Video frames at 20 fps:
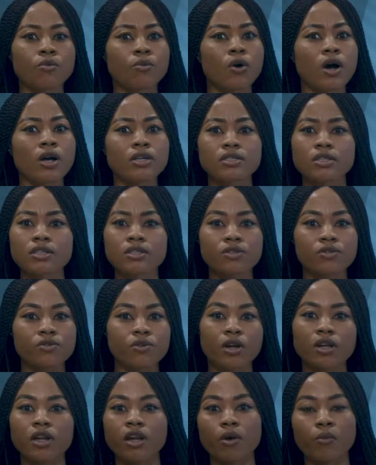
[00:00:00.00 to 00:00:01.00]
I wasn't
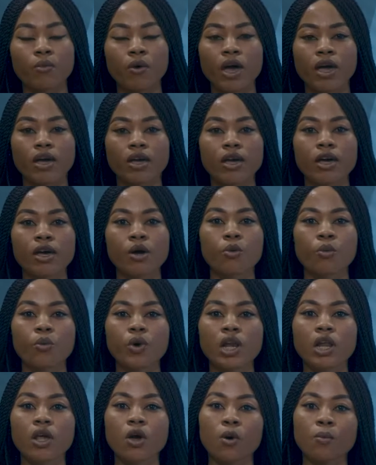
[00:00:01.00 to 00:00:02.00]
running away.
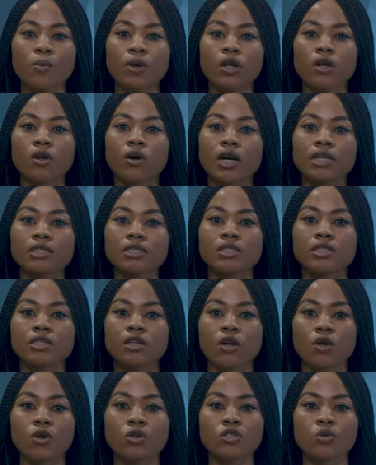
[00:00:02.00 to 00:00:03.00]
Willie Obiano has
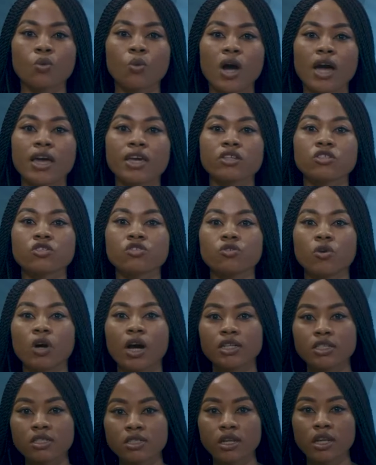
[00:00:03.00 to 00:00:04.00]
disclosed why he
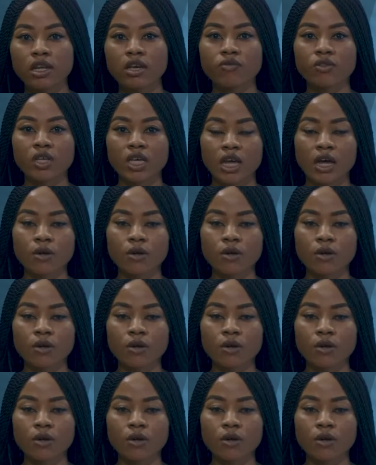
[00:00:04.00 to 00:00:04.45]
tried to leave the